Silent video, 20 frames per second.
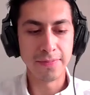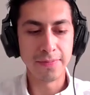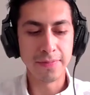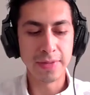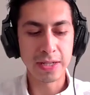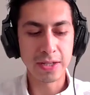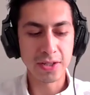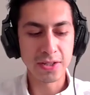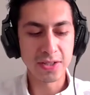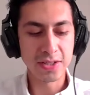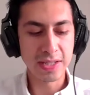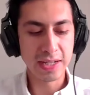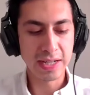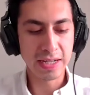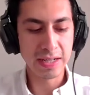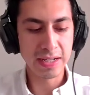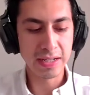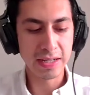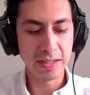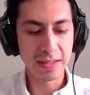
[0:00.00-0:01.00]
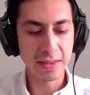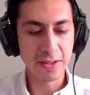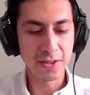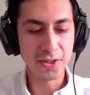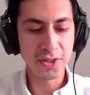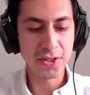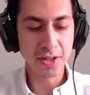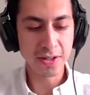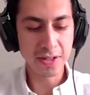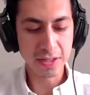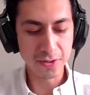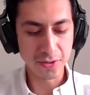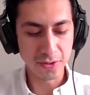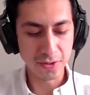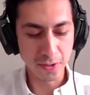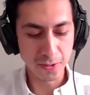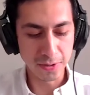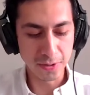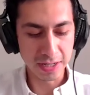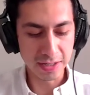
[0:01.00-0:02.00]
because they're starting to
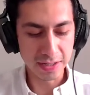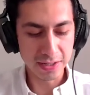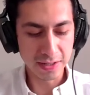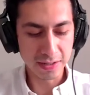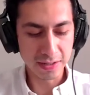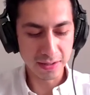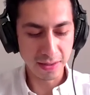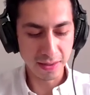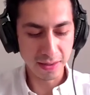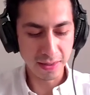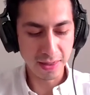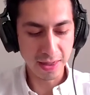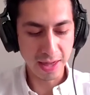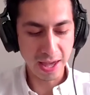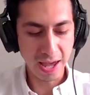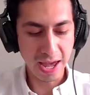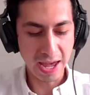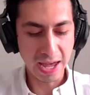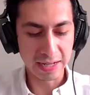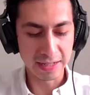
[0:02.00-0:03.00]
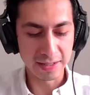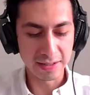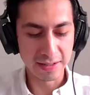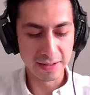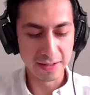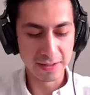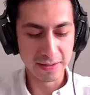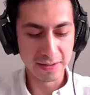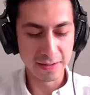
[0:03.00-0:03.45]
notice that